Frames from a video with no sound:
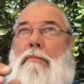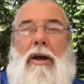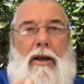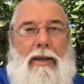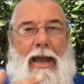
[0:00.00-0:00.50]

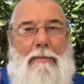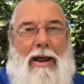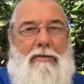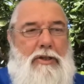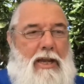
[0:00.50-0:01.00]
But I came
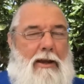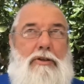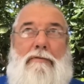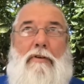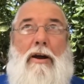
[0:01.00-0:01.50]
out of a
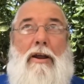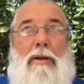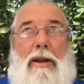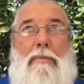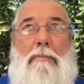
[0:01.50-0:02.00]
sales environment,
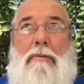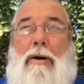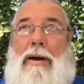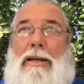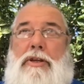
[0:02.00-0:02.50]
and I remember
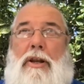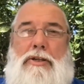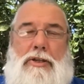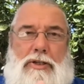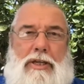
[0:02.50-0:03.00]
my master
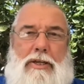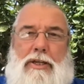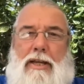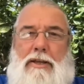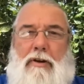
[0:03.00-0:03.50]
licensee
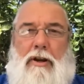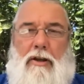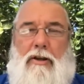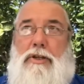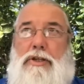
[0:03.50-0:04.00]
saying, "You've got to
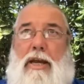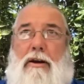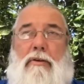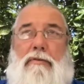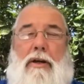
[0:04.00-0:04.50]
learn to
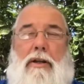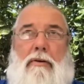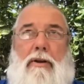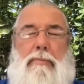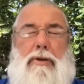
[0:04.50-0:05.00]
sell if you're going to
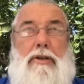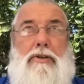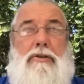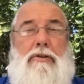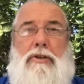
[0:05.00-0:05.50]
go into
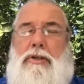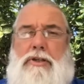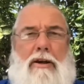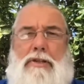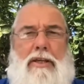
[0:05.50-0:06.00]
business and do this
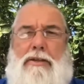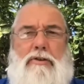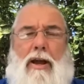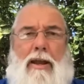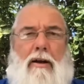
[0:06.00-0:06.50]
yourself." I said, "That's
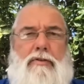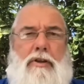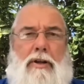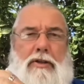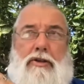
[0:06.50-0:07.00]
great. I've
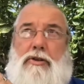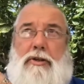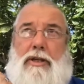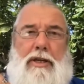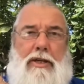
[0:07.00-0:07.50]
started to
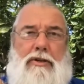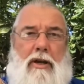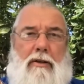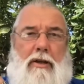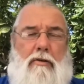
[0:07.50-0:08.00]
study
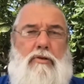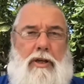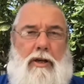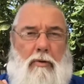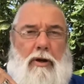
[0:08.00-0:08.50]

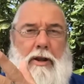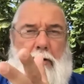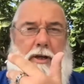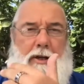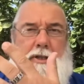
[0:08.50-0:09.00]
coaching. I want to know
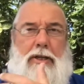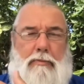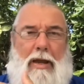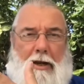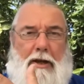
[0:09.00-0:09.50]
you're going to
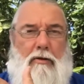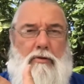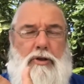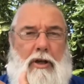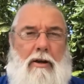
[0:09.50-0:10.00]
teach me how to
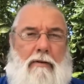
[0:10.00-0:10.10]
coach.